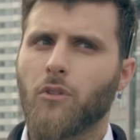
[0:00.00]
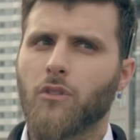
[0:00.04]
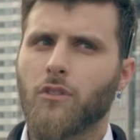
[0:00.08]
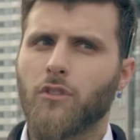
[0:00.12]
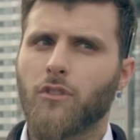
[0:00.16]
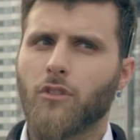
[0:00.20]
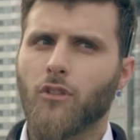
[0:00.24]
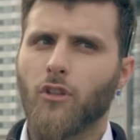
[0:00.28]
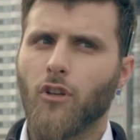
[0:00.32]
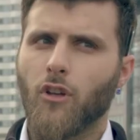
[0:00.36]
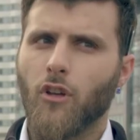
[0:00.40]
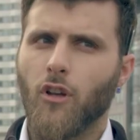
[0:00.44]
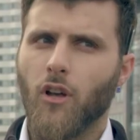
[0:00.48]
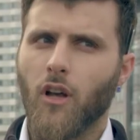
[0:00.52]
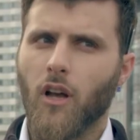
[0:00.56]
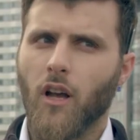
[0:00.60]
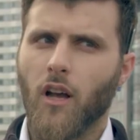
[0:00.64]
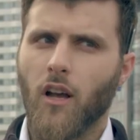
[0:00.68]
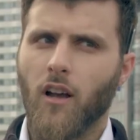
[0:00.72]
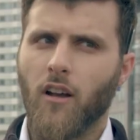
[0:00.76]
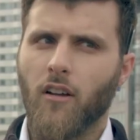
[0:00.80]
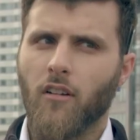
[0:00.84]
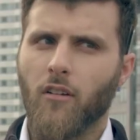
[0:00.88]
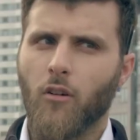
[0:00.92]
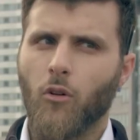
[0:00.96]
was
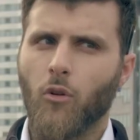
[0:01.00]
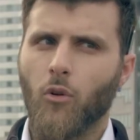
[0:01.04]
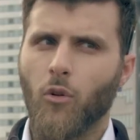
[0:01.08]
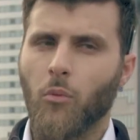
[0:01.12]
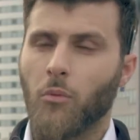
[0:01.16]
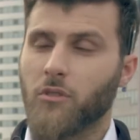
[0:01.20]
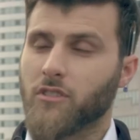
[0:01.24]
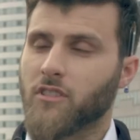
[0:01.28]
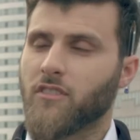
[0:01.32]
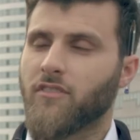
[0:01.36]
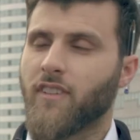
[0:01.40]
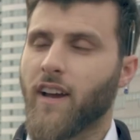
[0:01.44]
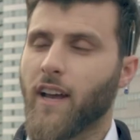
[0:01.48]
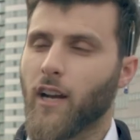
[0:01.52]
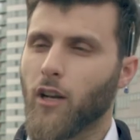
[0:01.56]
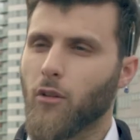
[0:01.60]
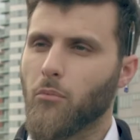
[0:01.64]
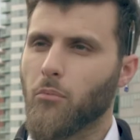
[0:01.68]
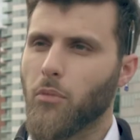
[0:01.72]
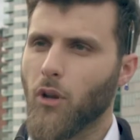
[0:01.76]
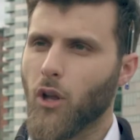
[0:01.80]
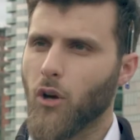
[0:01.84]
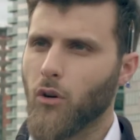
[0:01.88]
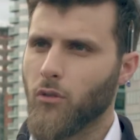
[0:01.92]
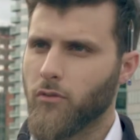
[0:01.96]
almost a final
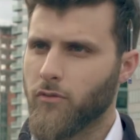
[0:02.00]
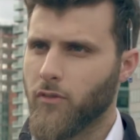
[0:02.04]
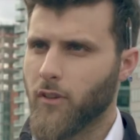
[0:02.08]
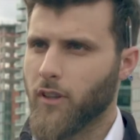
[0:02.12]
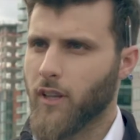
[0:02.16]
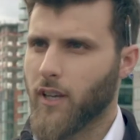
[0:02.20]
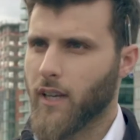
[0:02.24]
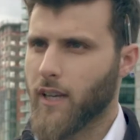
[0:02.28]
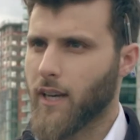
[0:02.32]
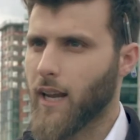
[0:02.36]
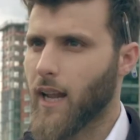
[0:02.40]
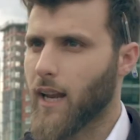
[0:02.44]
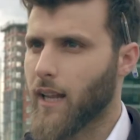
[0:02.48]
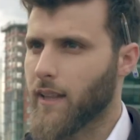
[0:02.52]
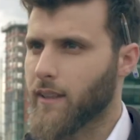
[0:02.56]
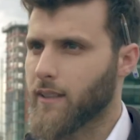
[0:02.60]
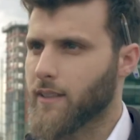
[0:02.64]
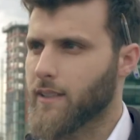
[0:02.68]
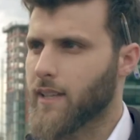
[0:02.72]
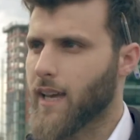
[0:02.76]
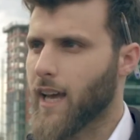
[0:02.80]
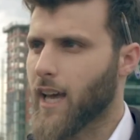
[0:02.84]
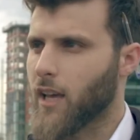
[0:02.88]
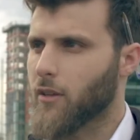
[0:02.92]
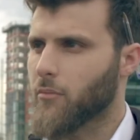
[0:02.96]
blow for the canal at the
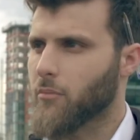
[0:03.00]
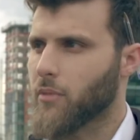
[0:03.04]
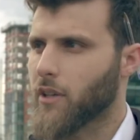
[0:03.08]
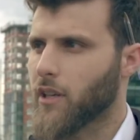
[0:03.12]
time,